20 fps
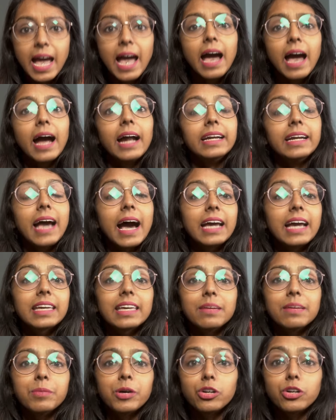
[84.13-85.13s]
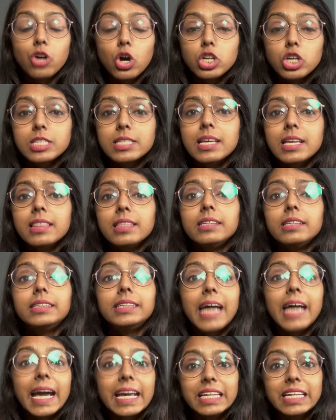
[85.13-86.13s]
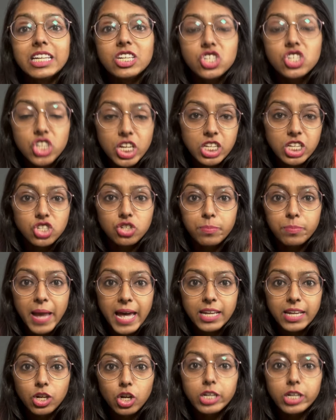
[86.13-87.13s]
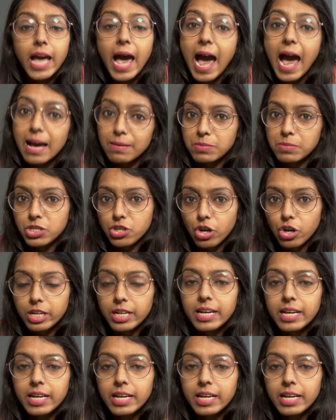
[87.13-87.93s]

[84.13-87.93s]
And I came across the Tiny Change Planner on Amazon.